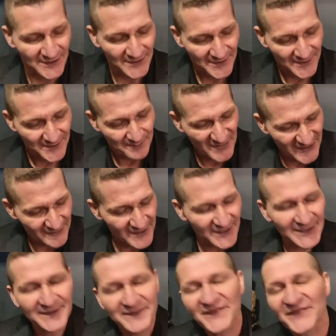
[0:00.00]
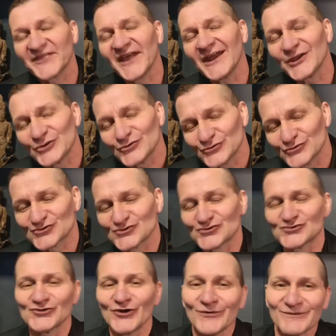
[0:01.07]
Marianne, thank you
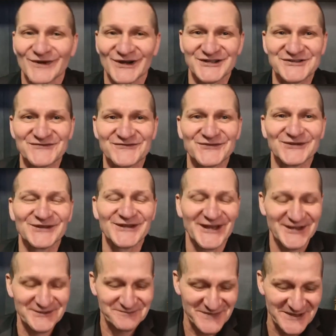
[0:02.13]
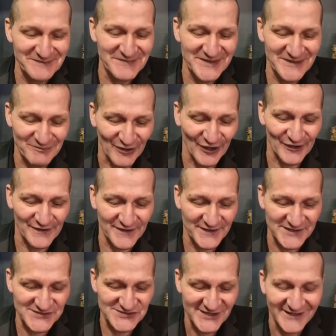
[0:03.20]
so much for letting me be part of
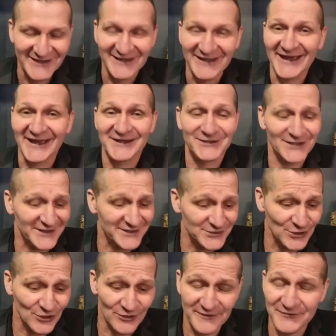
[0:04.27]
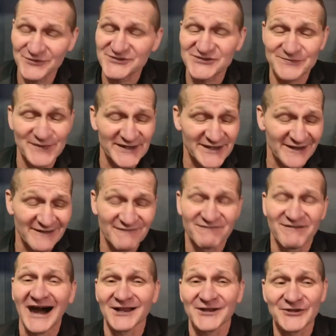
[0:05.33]
this. And Laurie was speaking
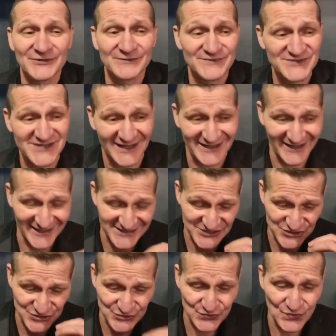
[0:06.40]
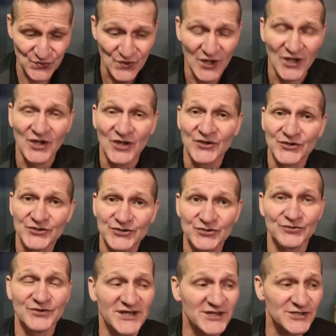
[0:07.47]
volumes as to you
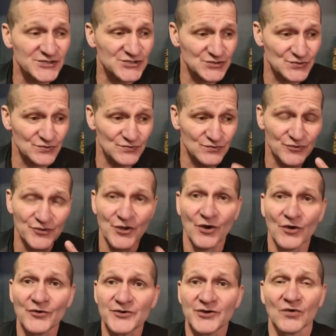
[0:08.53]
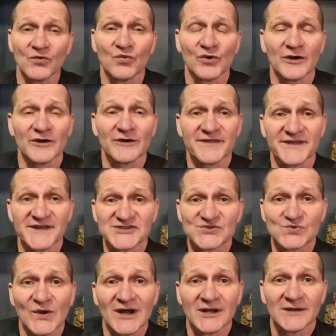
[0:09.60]
need to know your worth as
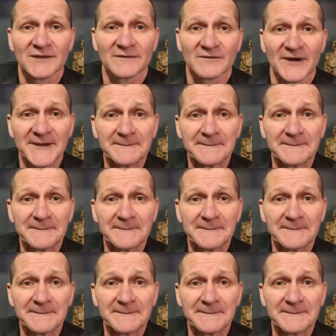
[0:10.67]
well, right?